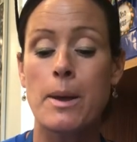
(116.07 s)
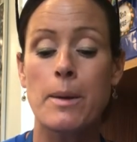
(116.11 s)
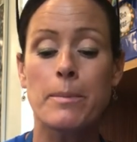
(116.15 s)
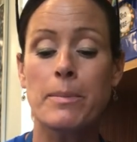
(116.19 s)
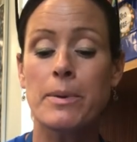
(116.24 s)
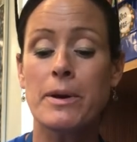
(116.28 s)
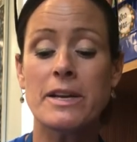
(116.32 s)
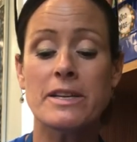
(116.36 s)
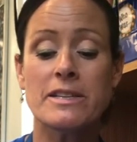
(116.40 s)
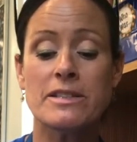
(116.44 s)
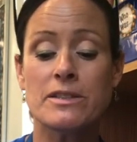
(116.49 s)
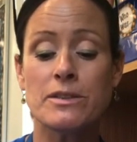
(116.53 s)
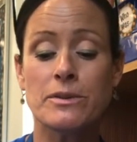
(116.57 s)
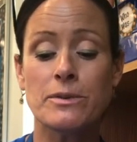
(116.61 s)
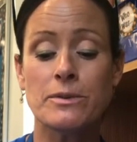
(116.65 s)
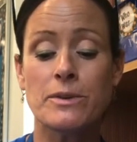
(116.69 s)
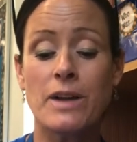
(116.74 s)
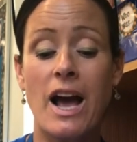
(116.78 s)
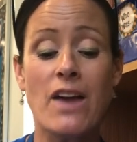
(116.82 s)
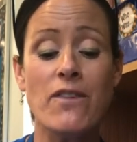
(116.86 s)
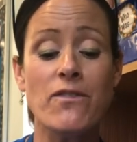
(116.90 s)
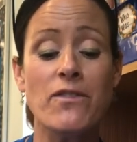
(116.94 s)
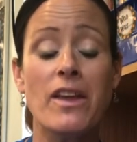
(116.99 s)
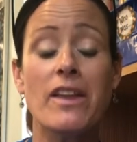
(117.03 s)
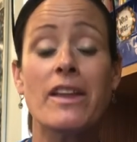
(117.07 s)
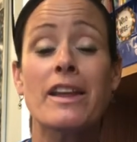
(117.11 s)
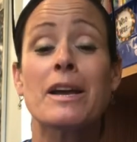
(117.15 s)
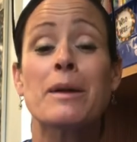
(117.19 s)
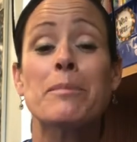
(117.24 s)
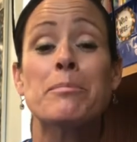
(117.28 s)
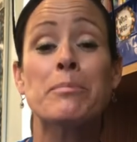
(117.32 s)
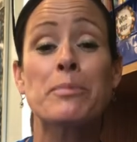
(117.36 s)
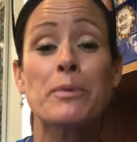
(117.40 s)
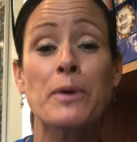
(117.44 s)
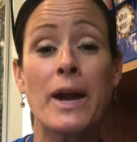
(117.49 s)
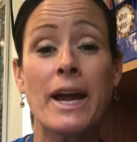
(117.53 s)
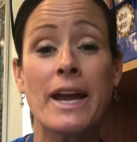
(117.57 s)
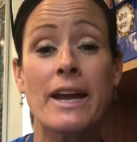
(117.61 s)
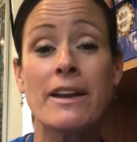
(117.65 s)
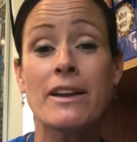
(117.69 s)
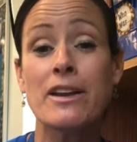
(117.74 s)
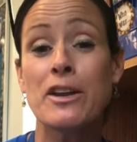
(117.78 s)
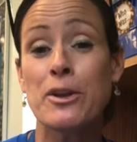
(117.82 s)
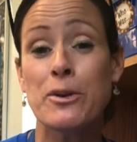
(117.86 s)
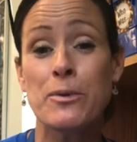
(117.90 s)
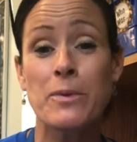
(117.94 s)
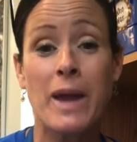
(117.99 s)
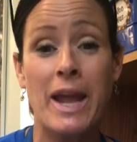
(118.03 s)
Pretty soon, I felt like a
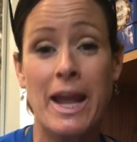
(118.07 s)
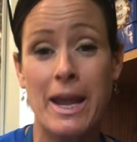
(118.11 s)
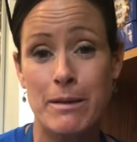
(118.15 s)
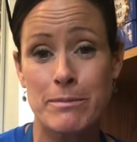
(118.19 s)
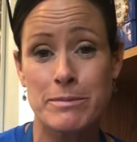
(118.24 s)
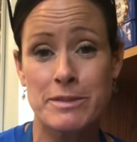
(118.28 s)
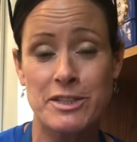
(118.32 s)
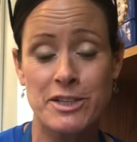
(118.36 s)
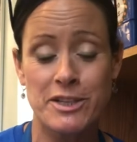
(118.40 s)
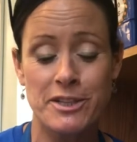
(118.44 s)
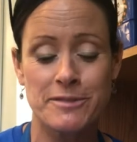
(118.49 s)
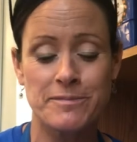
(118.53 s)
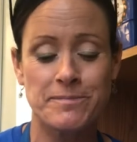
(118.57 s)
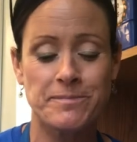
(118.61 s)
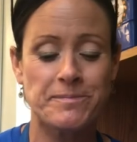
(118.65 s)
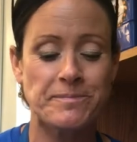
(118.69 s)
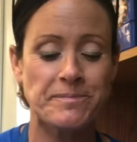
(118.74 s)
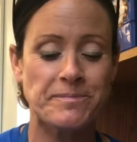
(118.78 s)
brand new hamster.